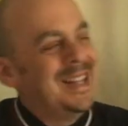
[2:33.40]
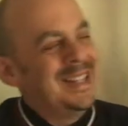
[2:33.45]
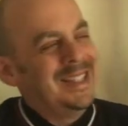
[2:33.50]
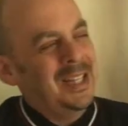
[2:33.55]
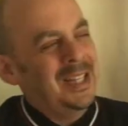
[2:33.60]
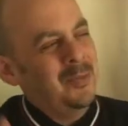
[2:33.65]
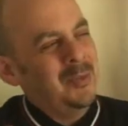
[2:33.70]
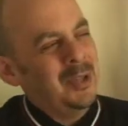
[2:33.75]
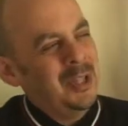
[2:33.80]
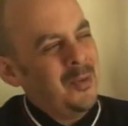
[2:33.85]

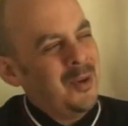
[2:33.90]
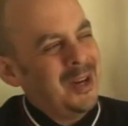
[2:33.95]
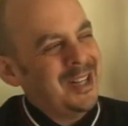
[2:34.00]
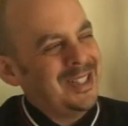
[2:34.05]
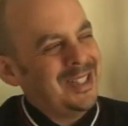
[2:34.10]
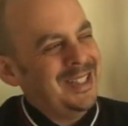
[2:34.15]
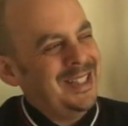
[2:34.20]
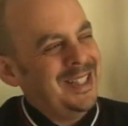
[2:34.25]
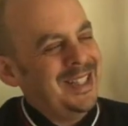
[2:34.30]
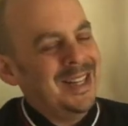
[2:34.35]
Didn't really want to
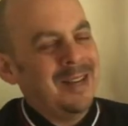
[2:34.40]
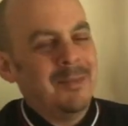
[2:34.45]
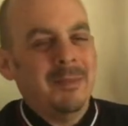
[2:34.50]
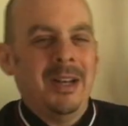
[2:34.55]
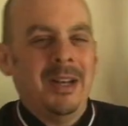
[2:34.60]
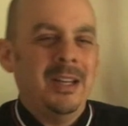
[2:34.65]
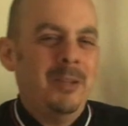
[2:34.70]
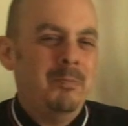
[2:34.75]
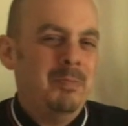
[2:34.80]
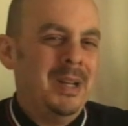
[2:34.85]
see it. I'm
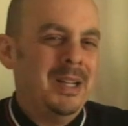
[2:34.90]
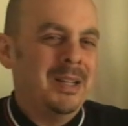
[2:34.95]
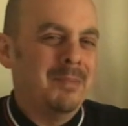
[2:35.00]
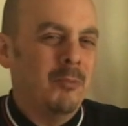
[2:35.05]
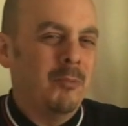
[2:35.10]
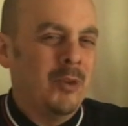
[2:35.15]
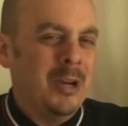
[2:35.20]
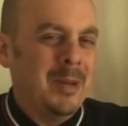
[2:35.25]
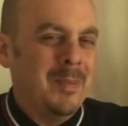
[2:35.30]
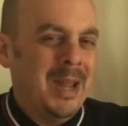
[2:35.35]
not a big
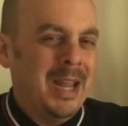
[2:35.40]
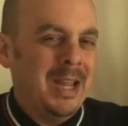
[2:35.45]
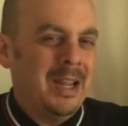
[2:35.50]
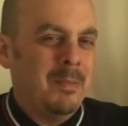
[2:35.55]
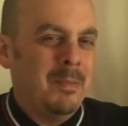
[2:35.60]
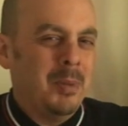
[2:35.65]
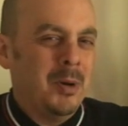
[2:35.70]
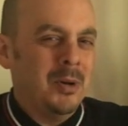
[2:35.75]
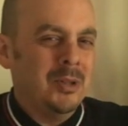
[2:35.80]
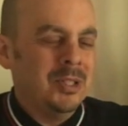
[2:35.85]

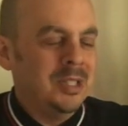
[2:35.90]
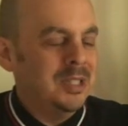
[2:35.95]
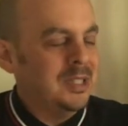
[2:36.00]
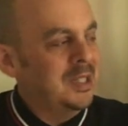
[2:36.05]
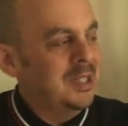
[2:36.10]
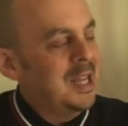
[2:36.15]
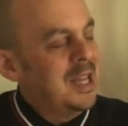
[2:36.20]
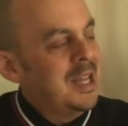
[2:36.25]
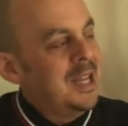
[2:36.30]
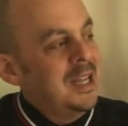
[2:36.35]
remake
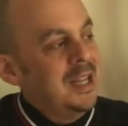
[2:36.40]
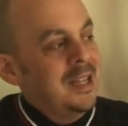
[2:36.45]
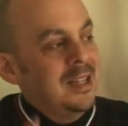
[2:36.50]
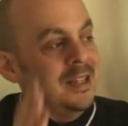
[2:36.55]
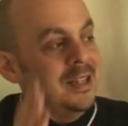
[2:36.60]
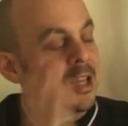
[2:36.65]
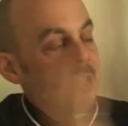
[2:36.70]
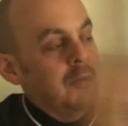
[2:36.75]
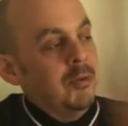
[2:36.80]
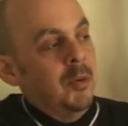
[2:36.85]
person.
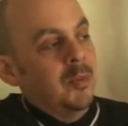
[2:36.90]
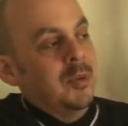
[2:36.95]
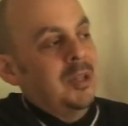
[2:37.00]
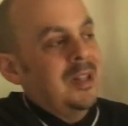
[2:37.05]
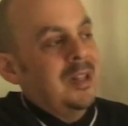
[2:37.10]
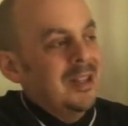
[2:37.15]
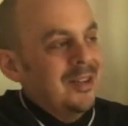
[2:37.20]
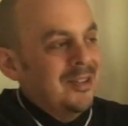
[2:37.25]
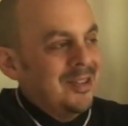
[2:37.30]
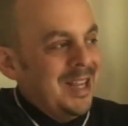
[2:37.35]
The other one with
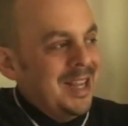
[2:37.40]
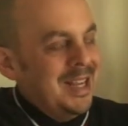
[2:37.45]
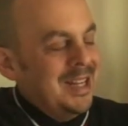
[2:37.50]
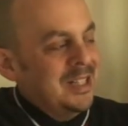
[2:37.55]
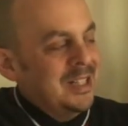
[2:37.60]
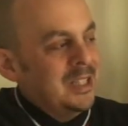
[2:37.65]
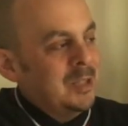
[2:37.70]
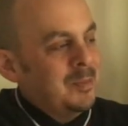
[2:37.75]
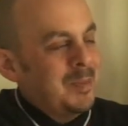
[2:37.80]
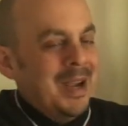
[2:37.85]
Claire
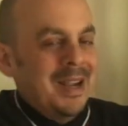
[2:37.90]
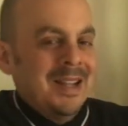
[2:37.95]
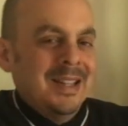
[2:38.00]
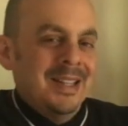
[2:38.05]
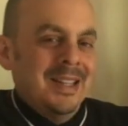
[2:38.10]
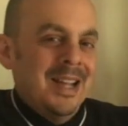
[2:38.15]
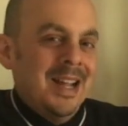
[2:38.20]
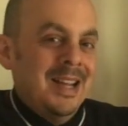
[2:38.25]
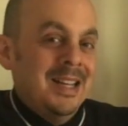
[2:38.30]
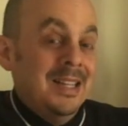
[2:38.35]
Danes back in
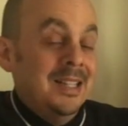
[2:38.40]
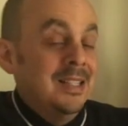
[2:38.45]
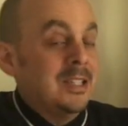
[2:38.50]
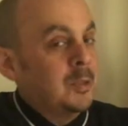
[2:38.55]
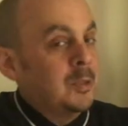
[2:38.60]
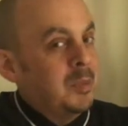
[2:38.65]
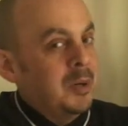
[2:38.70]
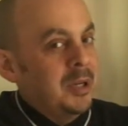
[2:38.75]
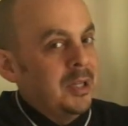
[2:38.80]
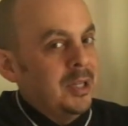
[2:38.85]
the 90s
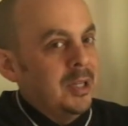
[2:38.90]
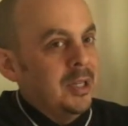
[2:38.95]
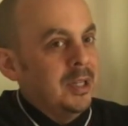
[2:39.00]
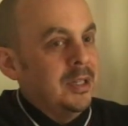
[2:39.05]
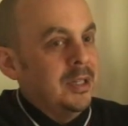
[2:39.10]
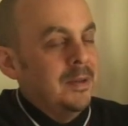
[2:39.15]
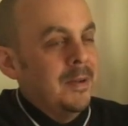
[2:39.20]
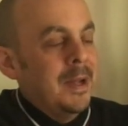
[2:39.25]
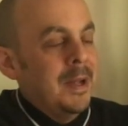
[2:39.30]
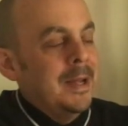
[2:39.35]
is pretty
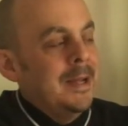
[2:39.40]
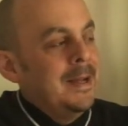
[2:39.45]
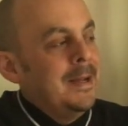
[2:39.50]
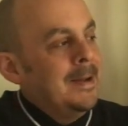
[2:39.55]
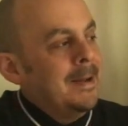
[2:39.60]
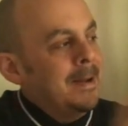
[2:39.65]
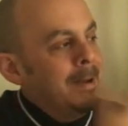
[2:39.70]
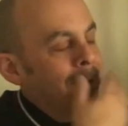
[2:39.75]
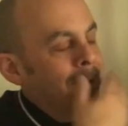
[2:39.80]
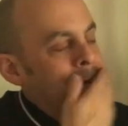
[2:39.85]
good.
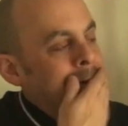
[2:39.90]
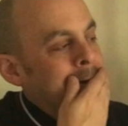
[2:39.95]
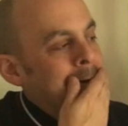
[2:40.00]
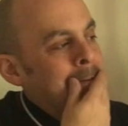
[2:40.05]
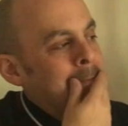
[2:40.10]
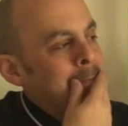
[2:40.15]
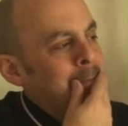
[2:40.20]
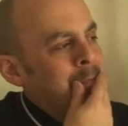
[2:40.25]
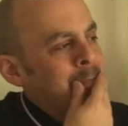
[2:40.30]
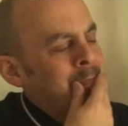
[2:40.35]
I
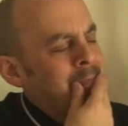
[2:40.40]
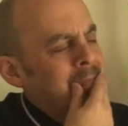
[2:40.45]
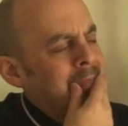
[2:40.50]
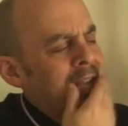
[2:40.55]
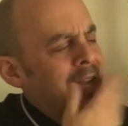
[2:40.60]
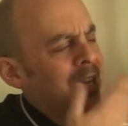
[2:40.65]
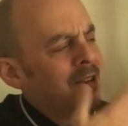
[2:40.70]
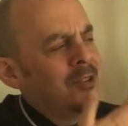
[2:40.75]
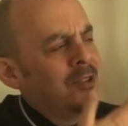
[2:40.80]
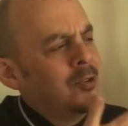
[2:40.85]
don't
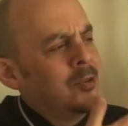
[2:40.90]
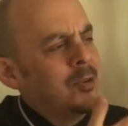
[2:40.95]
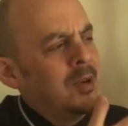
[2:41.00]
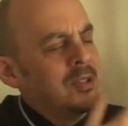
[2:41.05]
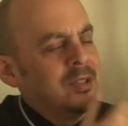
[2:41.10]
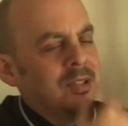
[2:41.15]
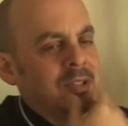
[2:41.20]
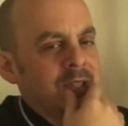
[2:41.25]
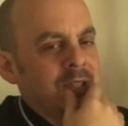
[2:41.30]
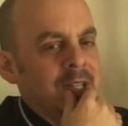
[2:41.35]
know who
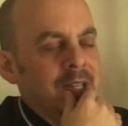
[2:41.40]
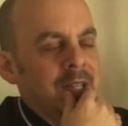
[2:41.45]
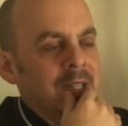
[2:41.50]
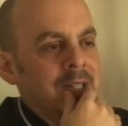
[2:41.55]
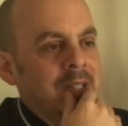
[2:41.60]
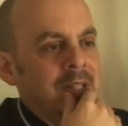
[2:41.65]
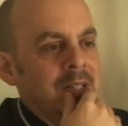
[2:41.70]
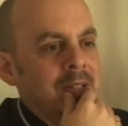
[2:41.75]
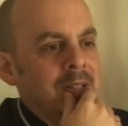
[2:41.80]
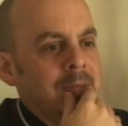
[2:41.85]
else is in
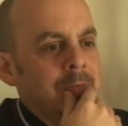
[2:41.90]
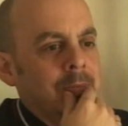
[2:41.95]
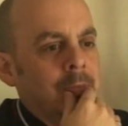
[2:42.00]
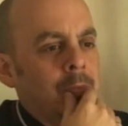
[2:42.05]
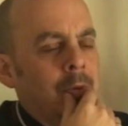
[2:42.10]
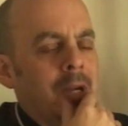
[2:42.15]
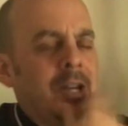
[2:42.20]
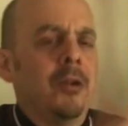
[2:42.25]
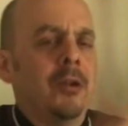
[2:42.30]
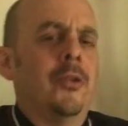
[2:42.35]
it.
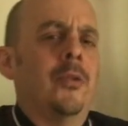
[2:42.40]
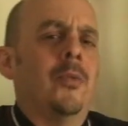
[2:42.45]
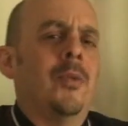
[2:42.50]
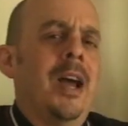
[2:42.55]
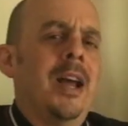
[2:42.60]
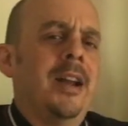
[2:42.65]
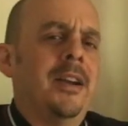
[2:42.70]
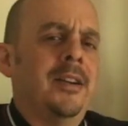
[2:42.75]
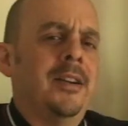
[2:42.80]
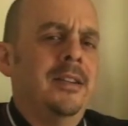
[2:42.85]
Winona
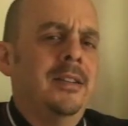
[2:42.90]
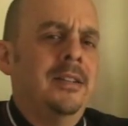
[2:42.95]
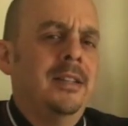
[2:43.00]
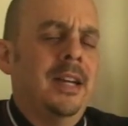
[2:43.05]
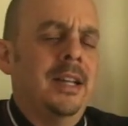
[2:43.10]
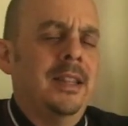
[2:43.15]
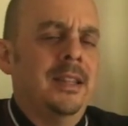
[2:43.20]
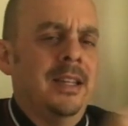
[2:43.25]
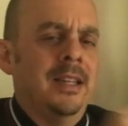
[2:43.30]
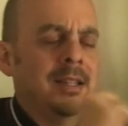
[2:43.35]
Ryder,
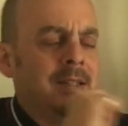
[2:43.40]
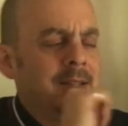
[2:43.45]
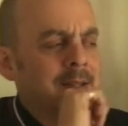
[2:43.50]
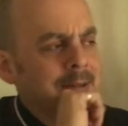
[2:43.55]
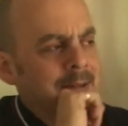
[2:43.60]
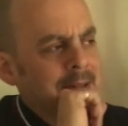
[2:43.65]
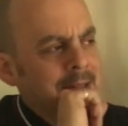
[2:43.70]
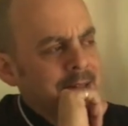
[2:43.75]
I think.